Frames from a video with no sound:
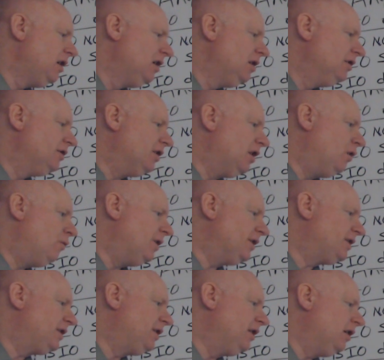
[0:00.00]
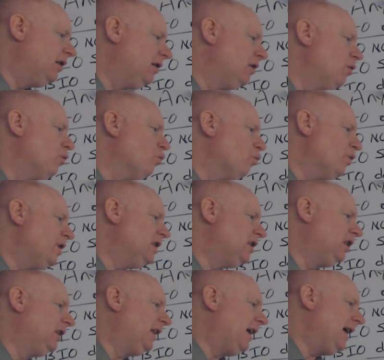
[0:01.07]
So what's the
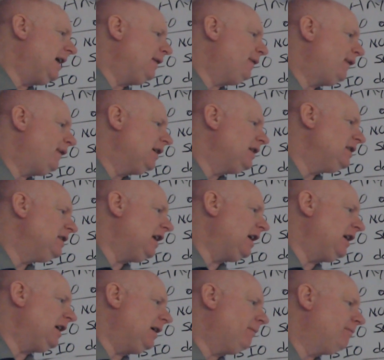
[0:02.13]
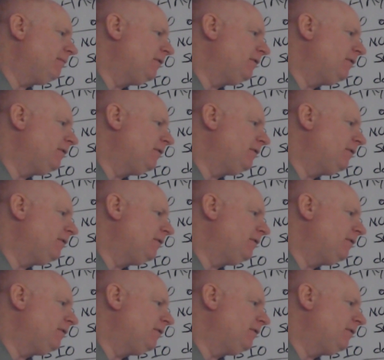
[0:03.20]
real life name?